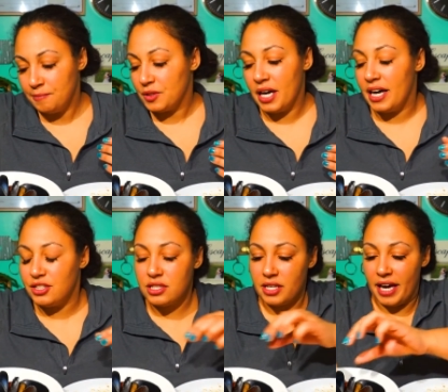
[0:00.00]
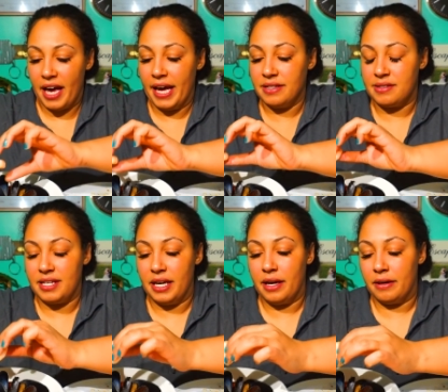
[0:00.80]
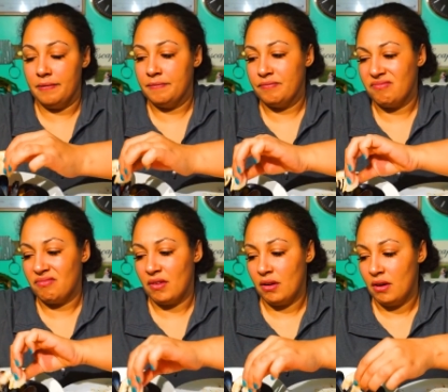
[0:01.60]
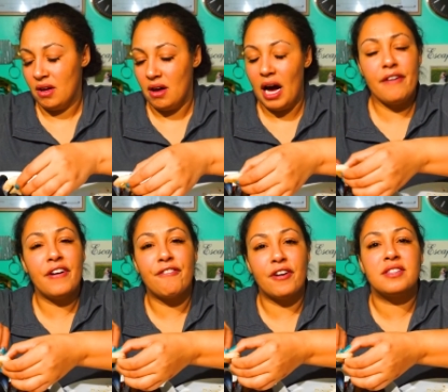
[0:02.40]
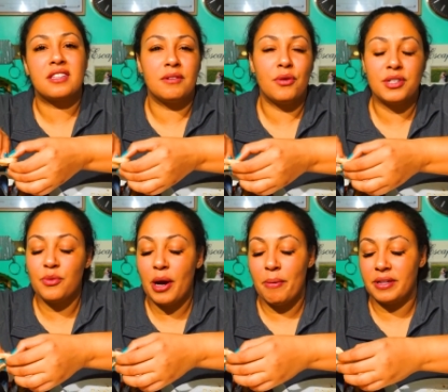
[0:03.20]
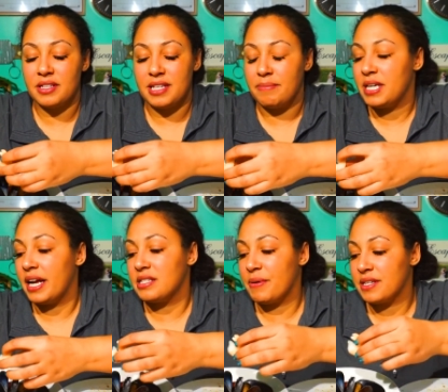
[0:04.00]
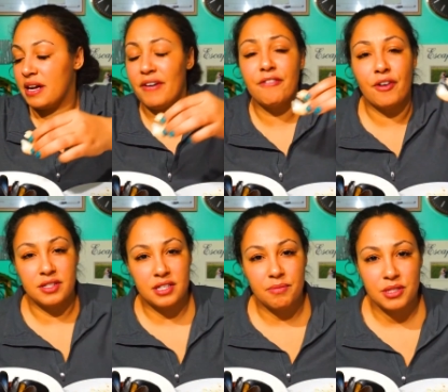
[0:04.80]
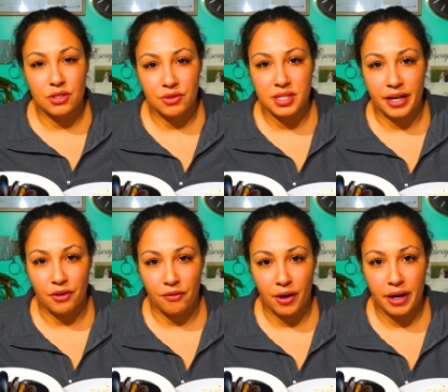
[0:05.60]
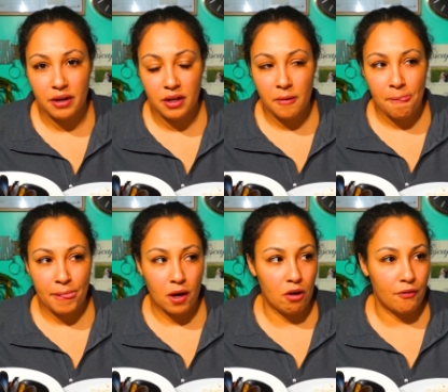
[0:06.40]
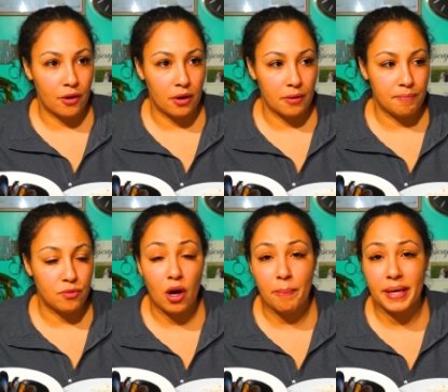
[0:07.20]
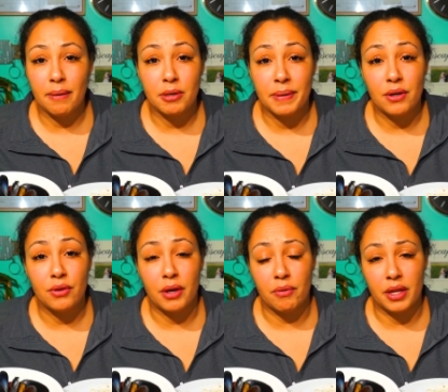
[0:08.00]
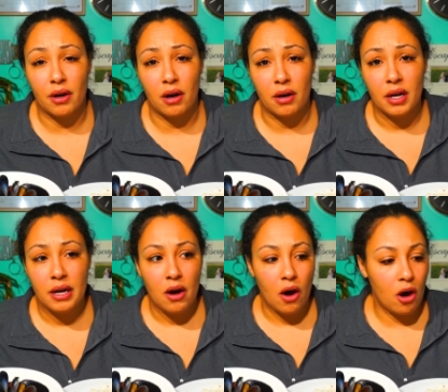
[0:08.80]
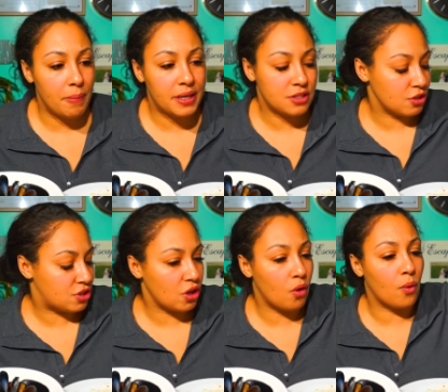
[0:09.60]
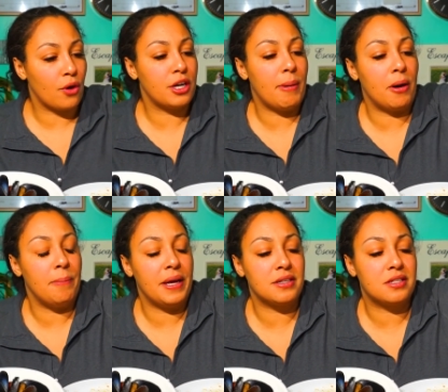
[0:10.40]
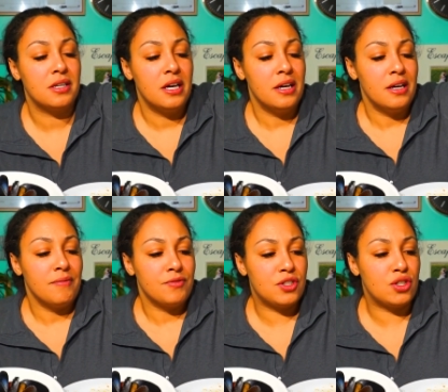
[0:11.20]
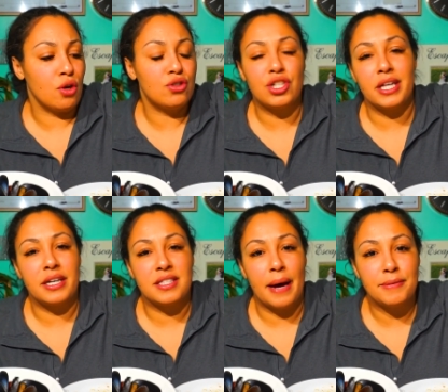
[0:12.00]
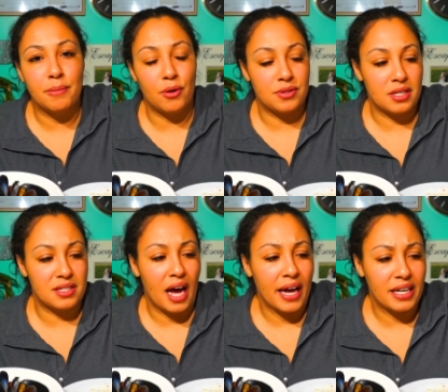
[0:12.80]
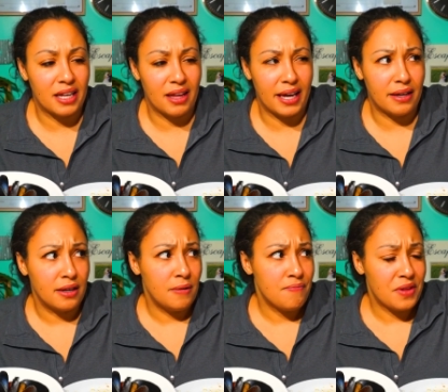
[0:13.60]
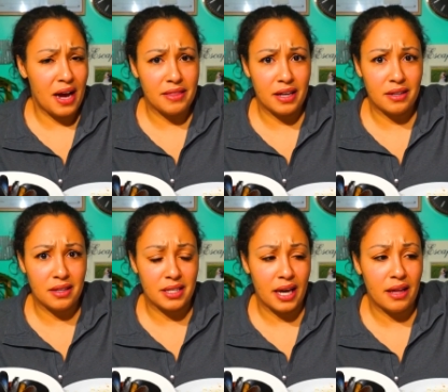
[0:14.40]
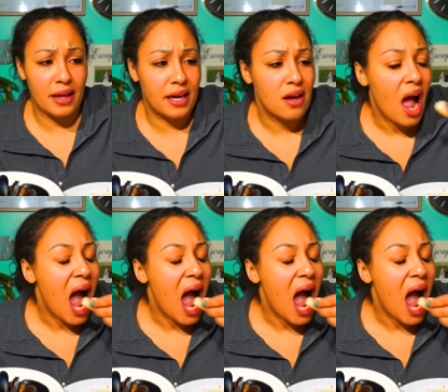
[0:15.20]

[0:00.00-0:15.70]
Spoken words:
Yeah, I hate seeing, I've had friends, the reason why I bring this up today is because I've had friends commit suicide over it, over not being able to be who they really are. All because they're so worried about being socially acceptable in society. Like, at the end of the day, like,